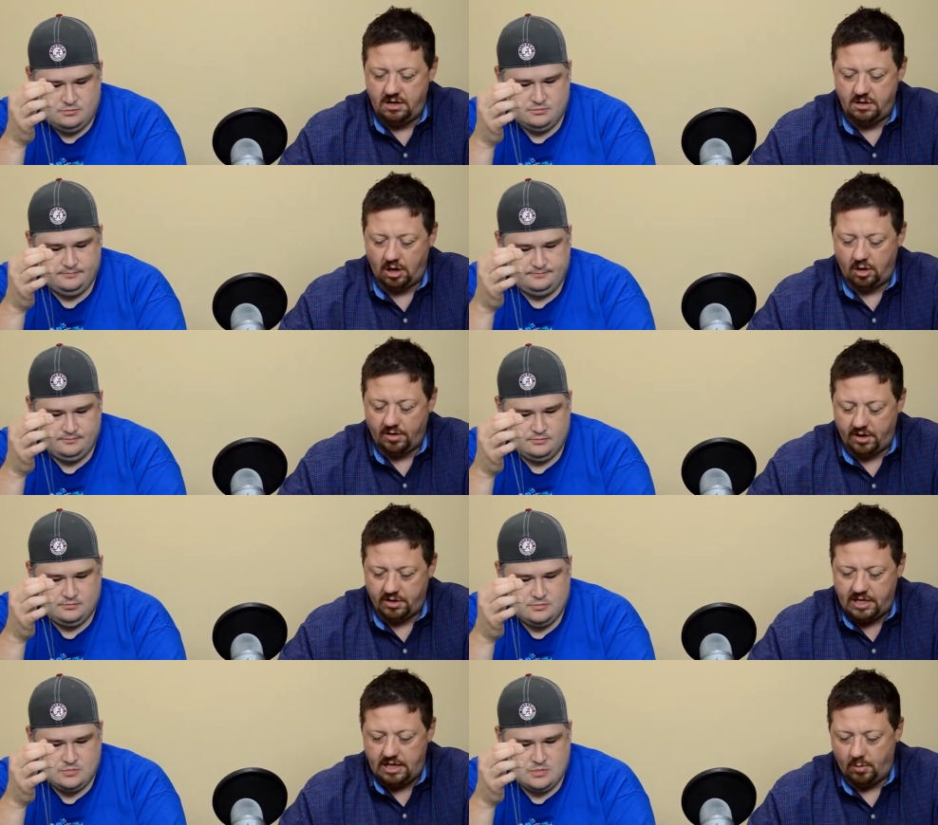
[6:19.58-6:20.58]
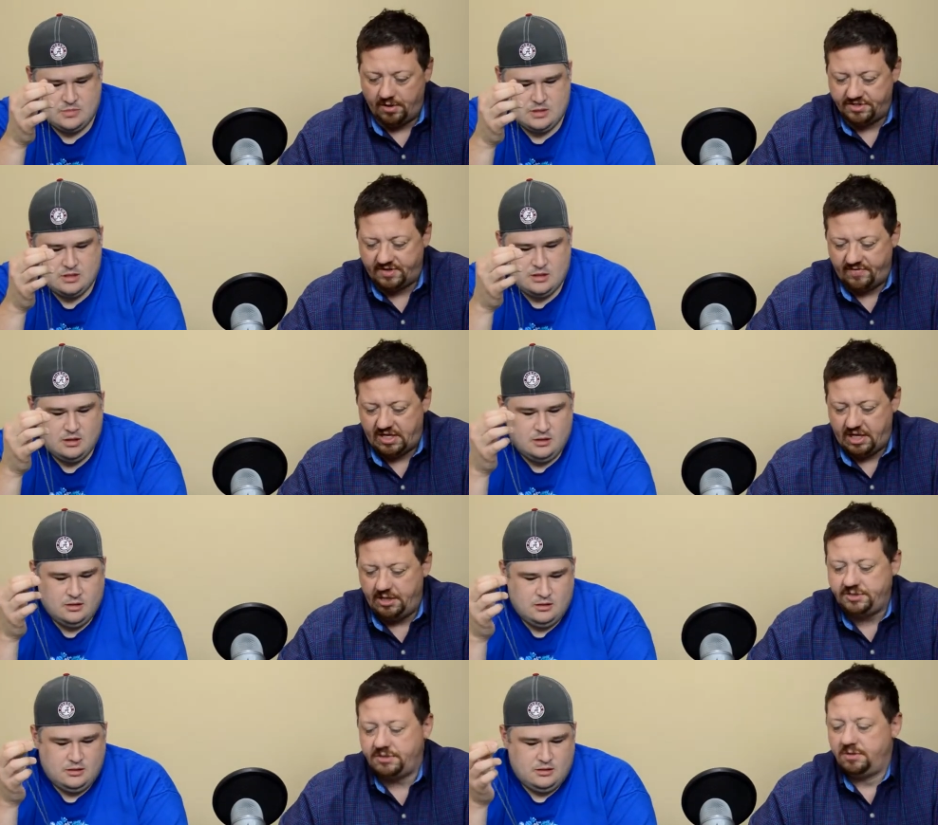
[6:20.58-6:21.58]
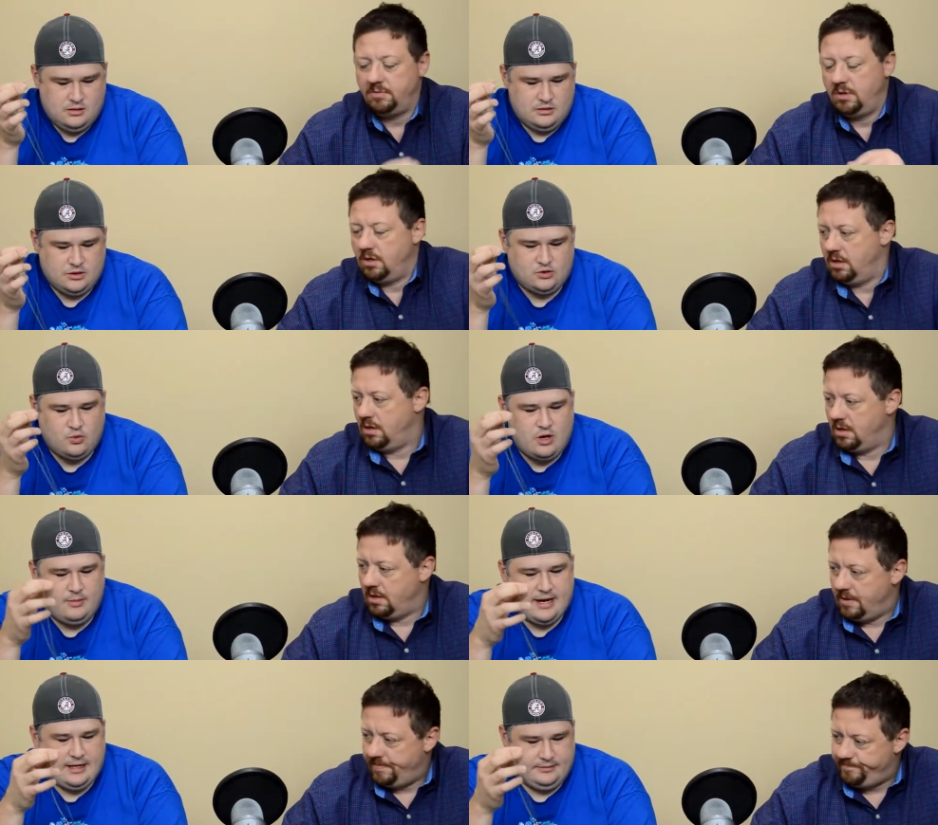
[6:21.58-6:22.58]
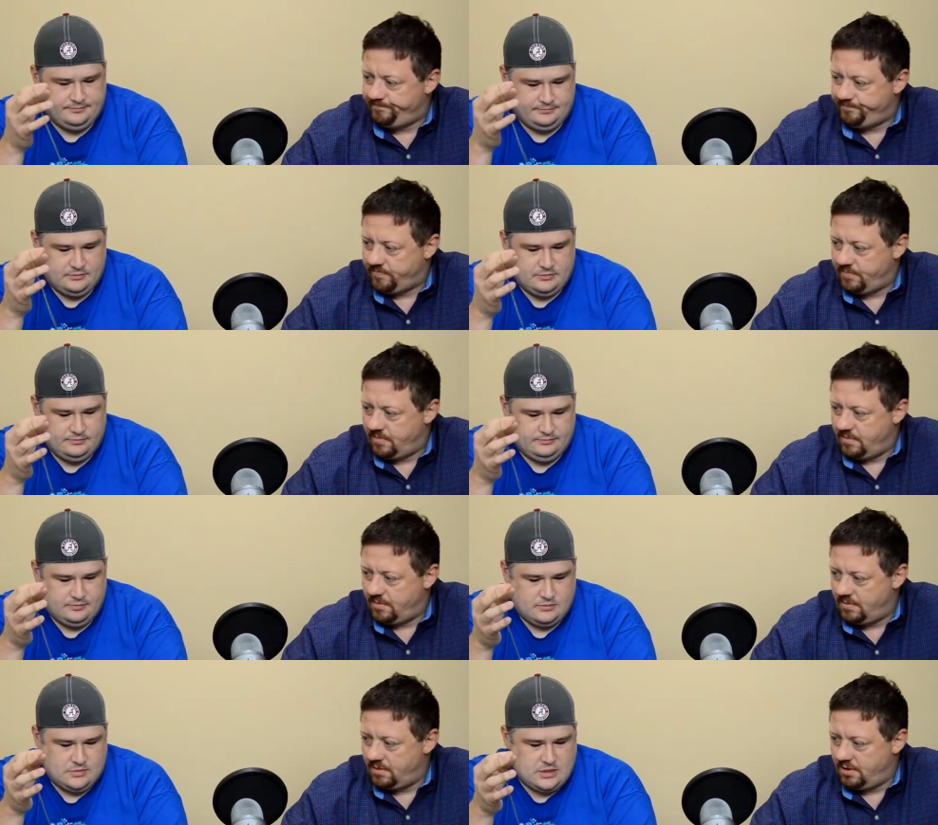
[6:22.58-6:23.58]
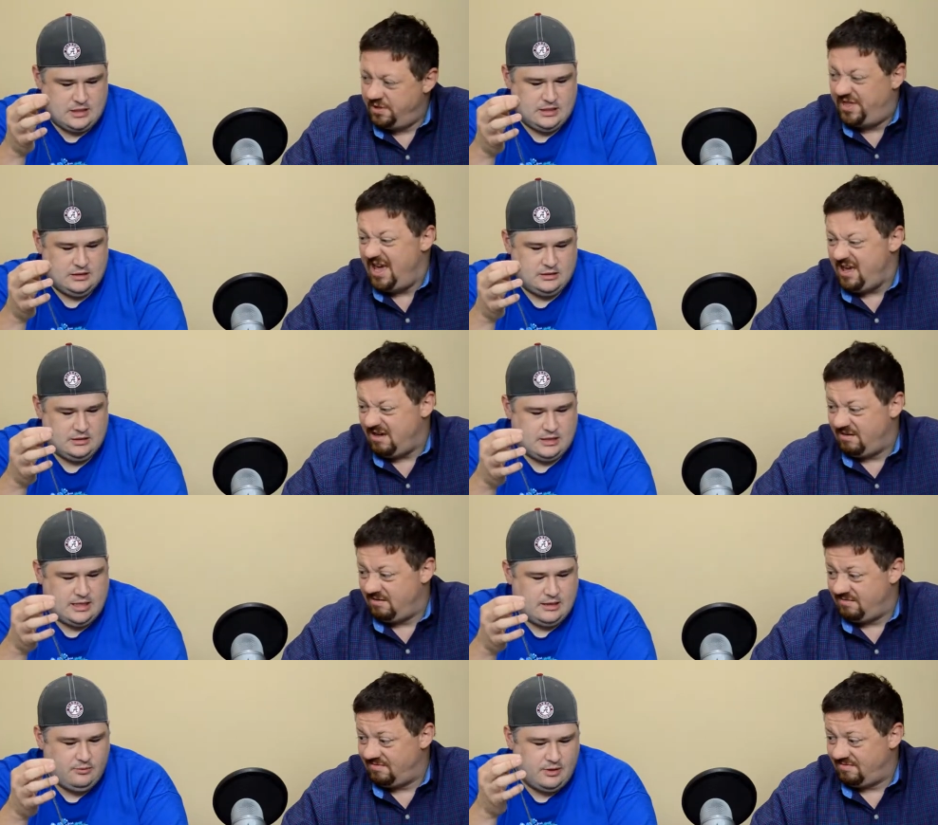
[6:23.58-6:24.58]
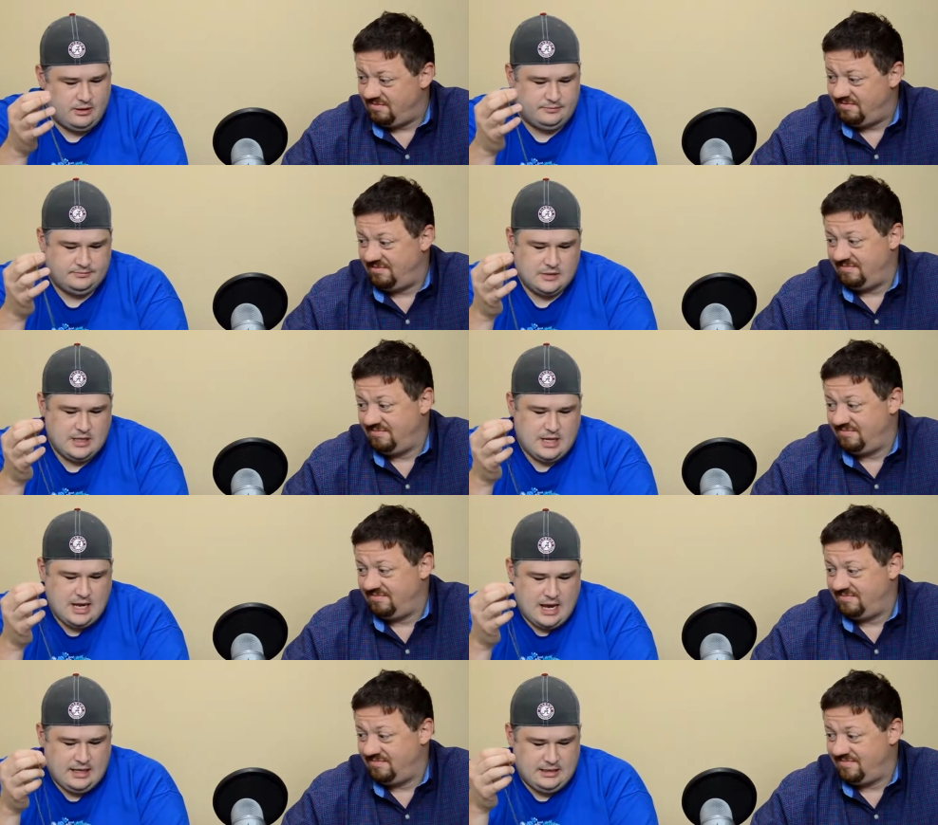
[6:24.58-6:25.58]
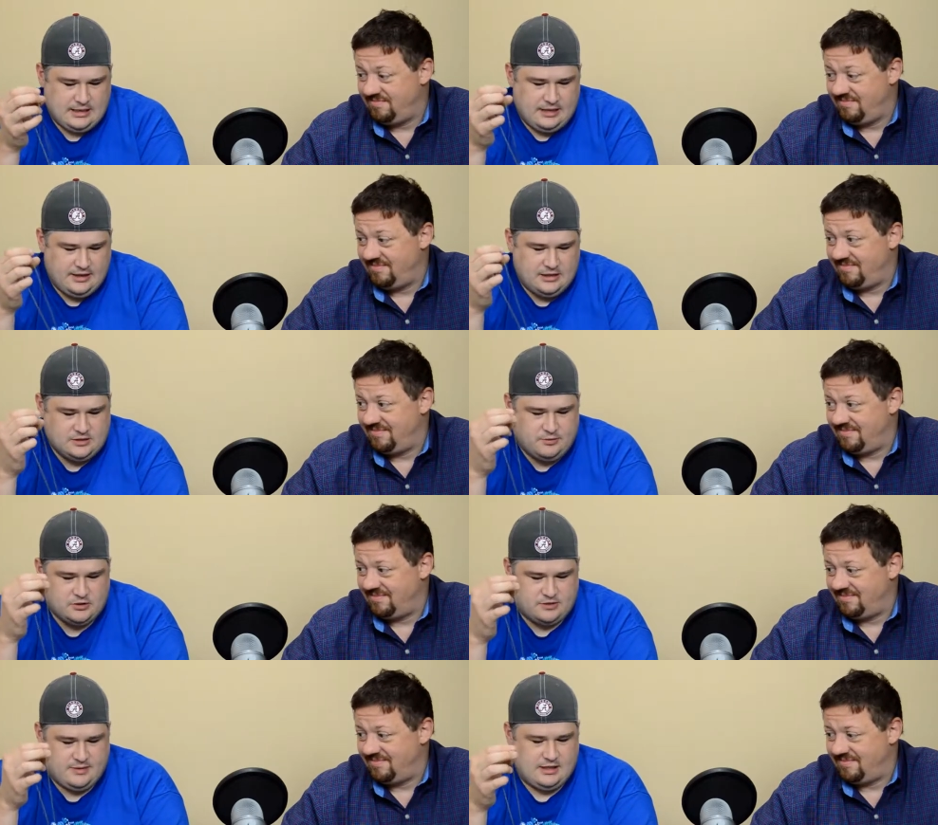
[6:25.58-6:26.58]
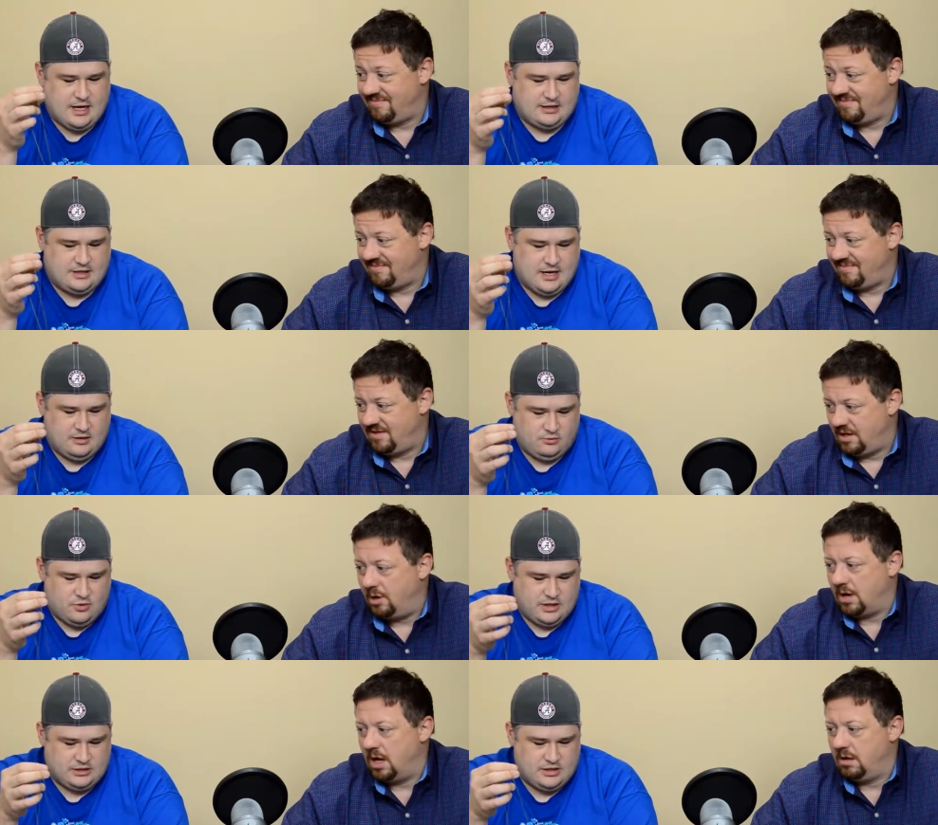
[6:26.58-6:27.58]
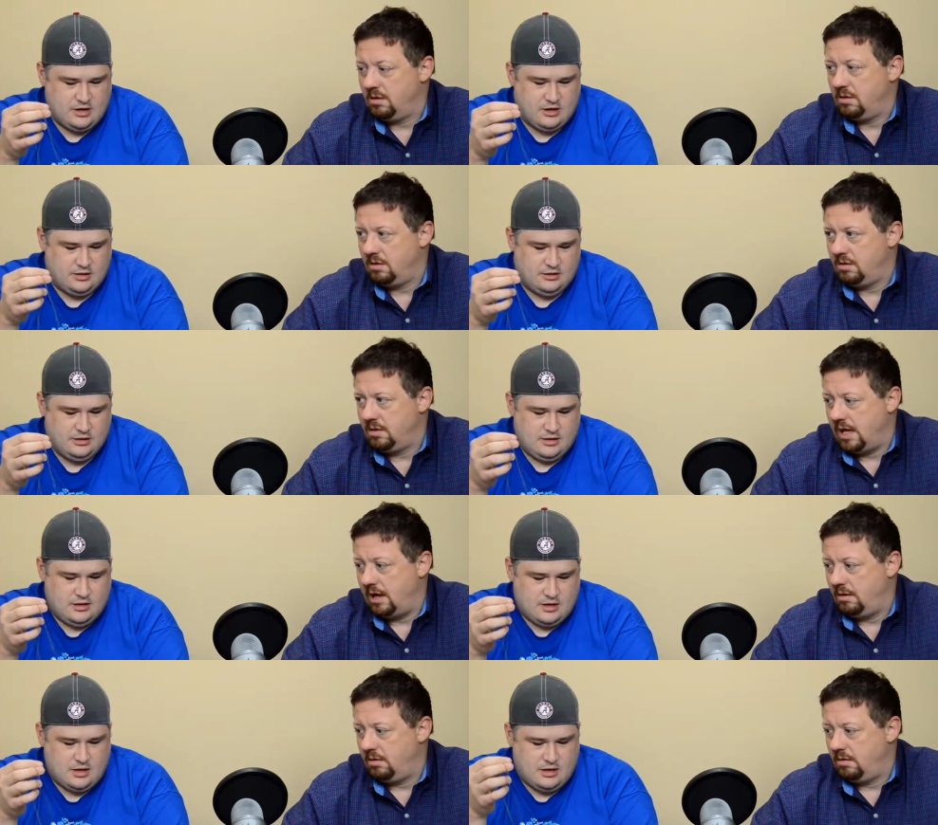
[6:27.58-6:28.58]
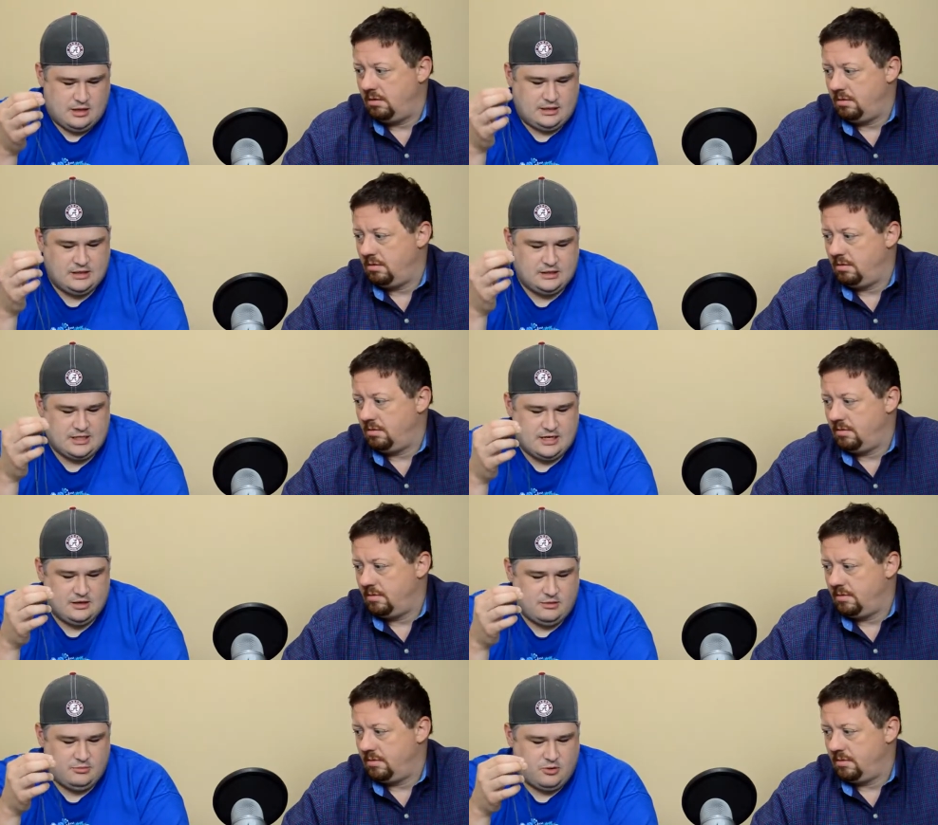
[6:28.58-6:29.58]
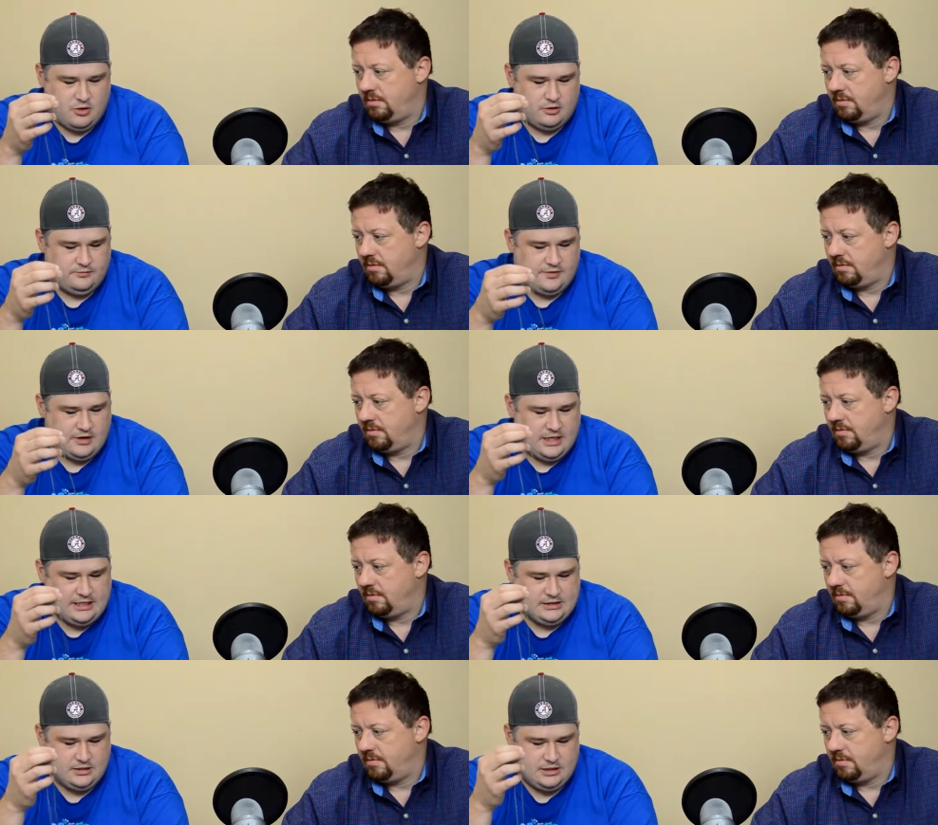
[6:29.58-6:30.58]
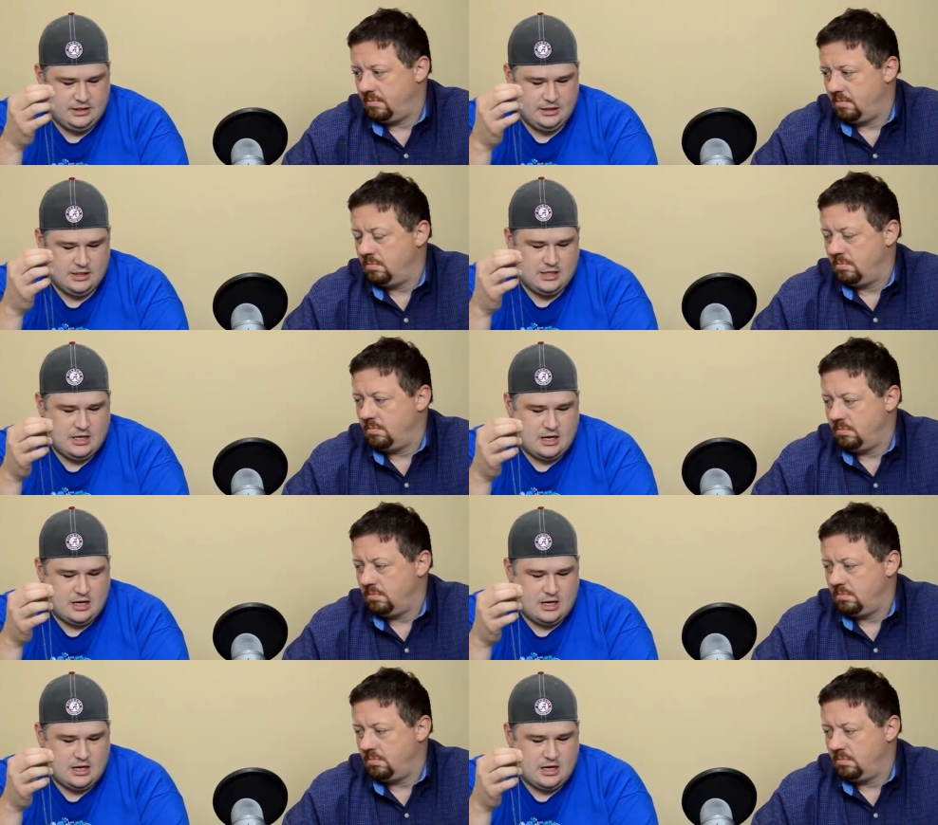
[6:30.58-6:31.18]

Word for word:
Speaker 1: mm-hmm. or the key, one of the seven keys. So it's well made. You it, think? Yeah. Well,
Speaker 2: it, I think it's supposed to be like that the way okay. it's done. Yeah. Uh, it does kind of come apart very easily. Mm-hmm.